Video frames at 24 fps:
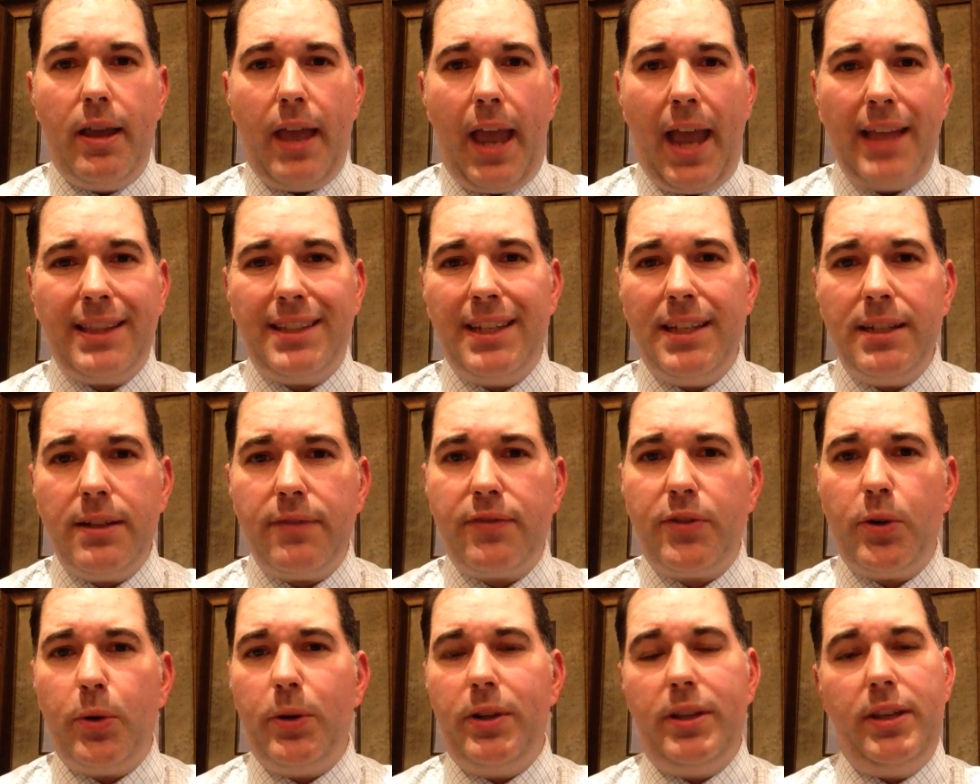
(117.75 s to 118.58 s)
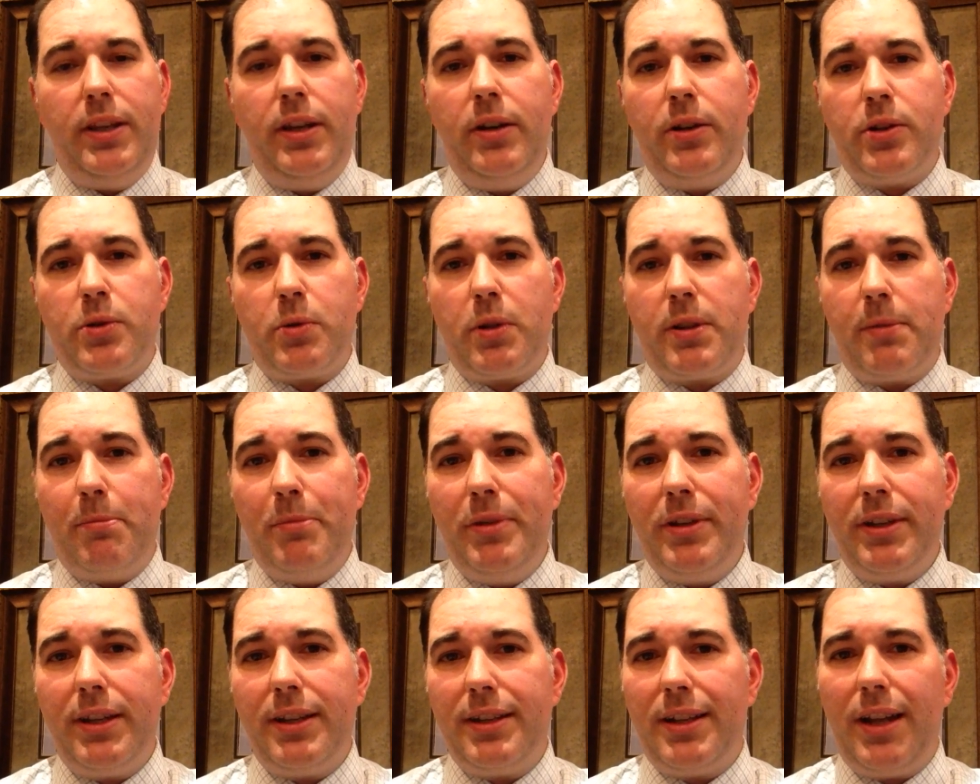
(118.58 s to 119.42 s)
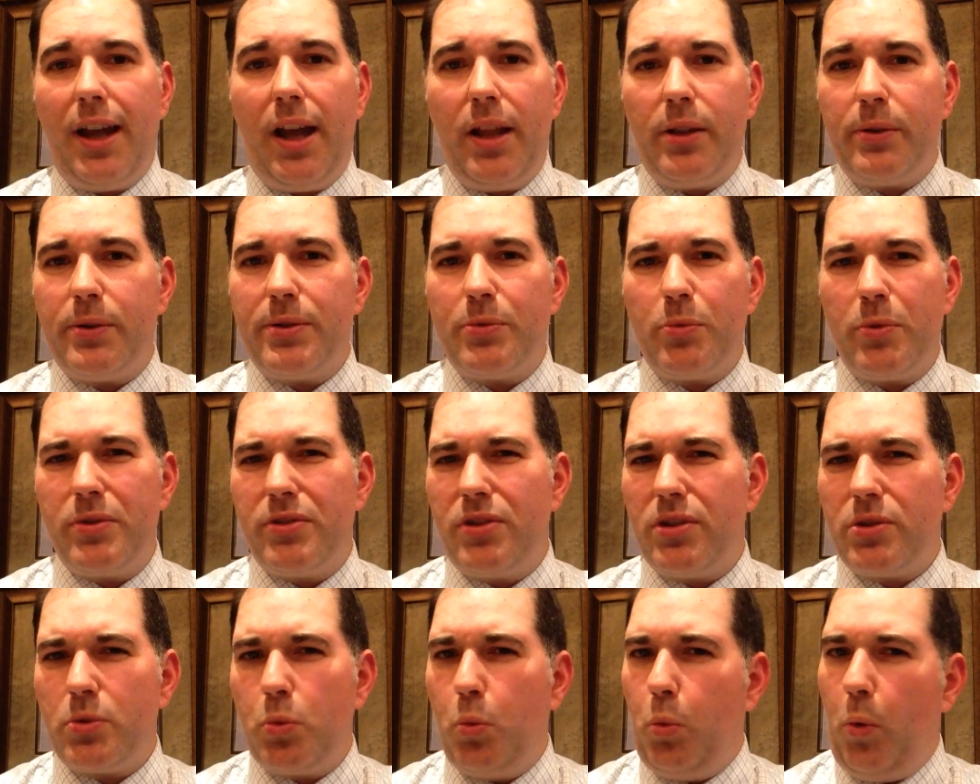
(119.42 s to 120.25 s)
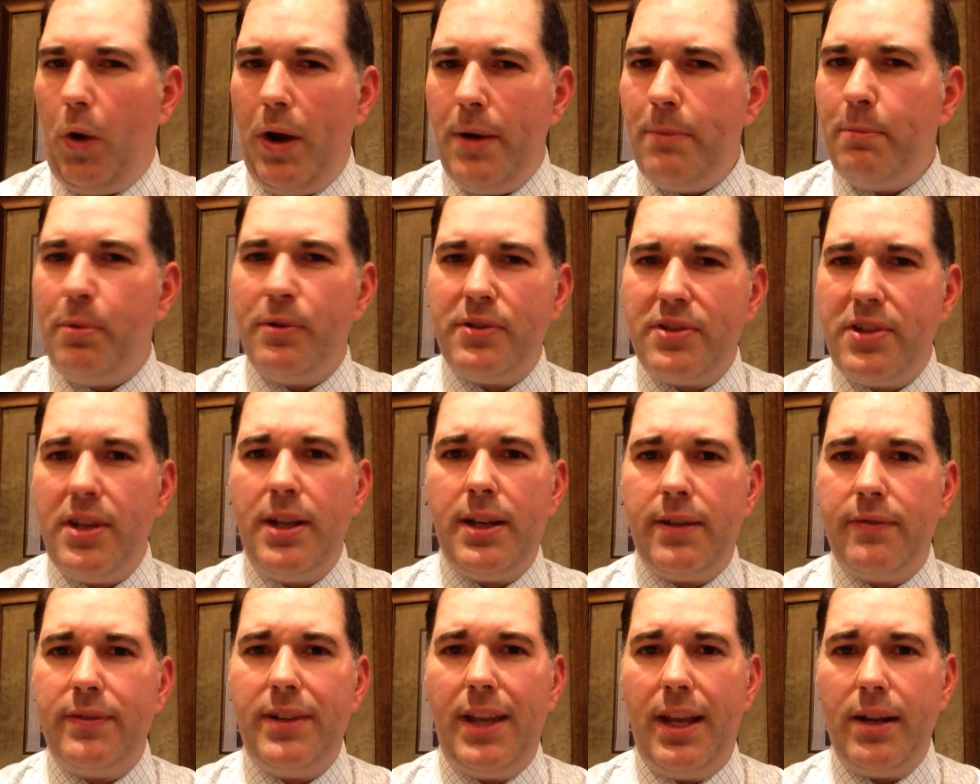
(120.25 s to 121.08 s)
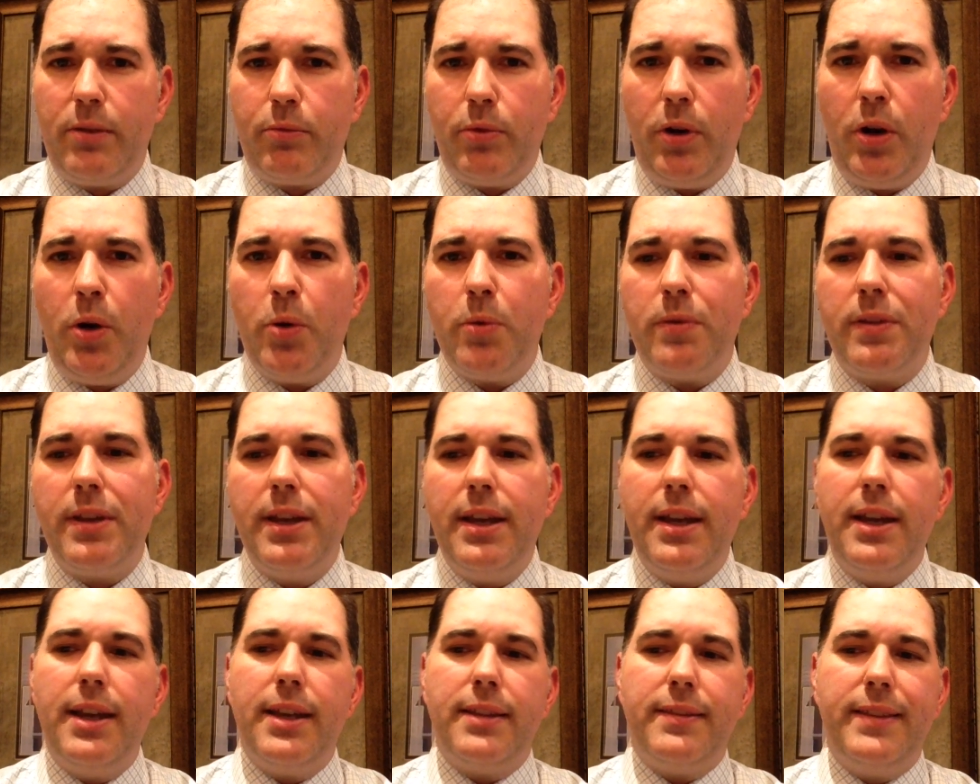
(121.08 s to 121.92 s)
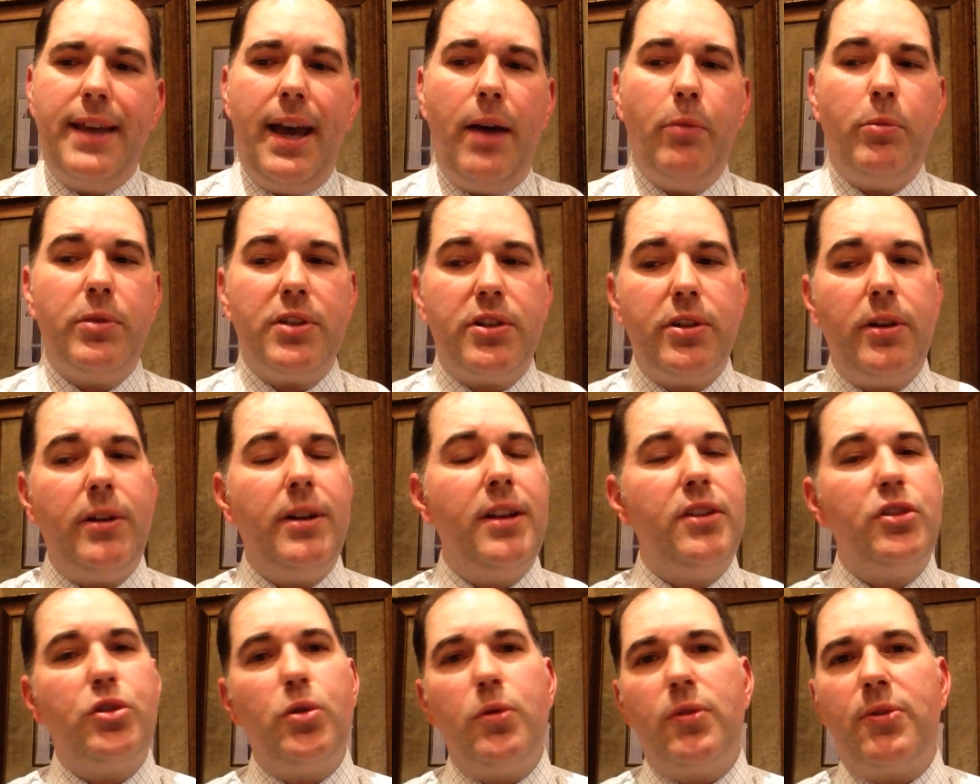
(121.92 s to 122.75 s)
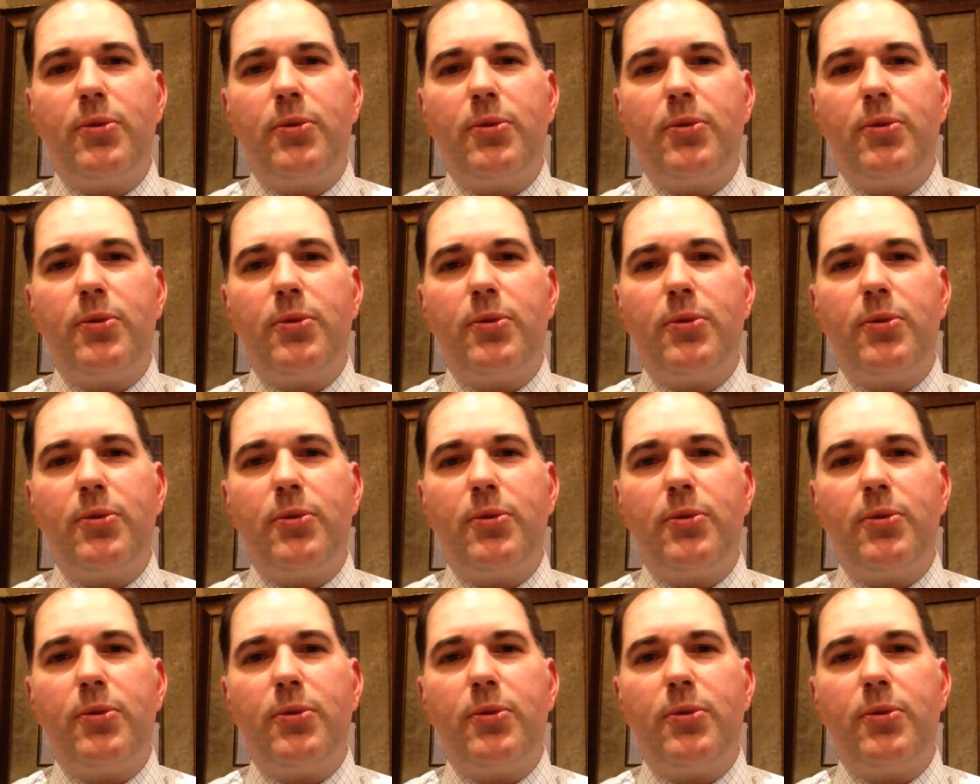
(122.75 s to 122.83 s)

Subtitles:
At the end of 30 years, with $1 million, with just 1% of net growth, that would turn into